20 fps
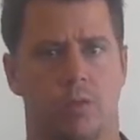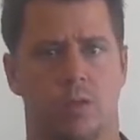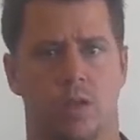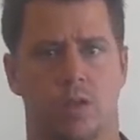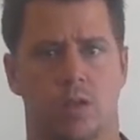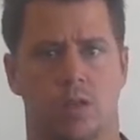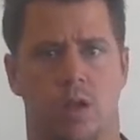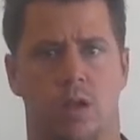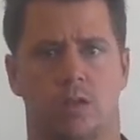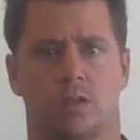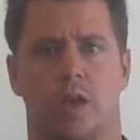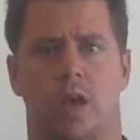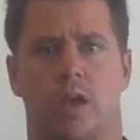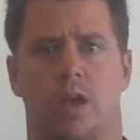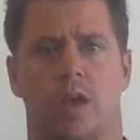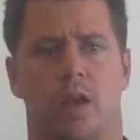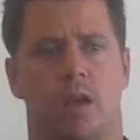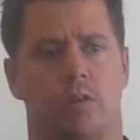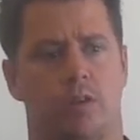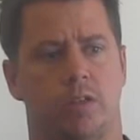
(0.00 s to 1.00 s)
they're starting to
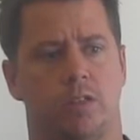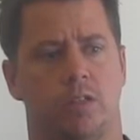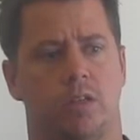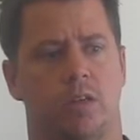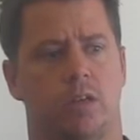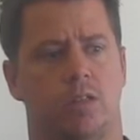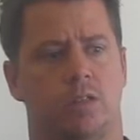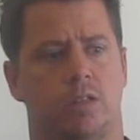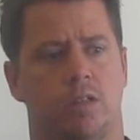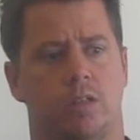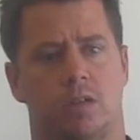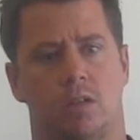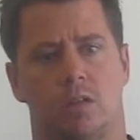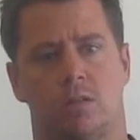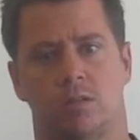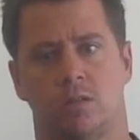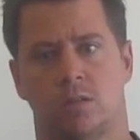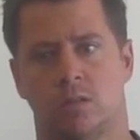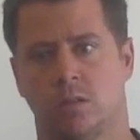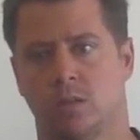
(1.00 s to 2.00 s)
get a clear instinct in
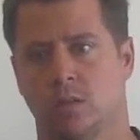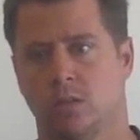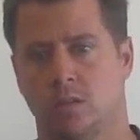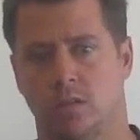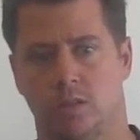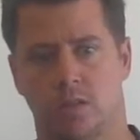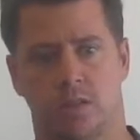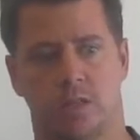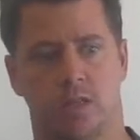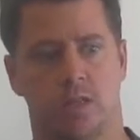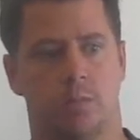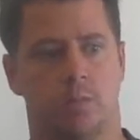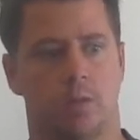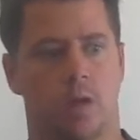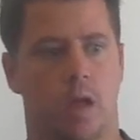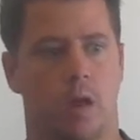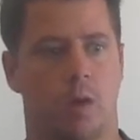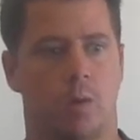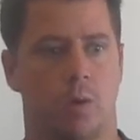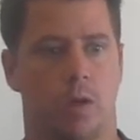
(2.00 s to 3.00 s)
the team
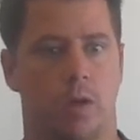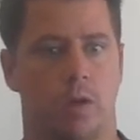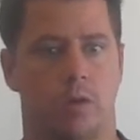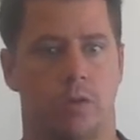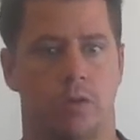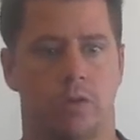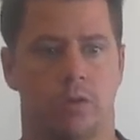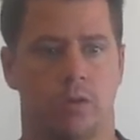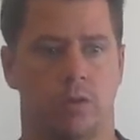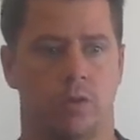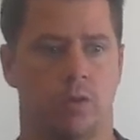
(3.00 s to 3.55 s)
now. And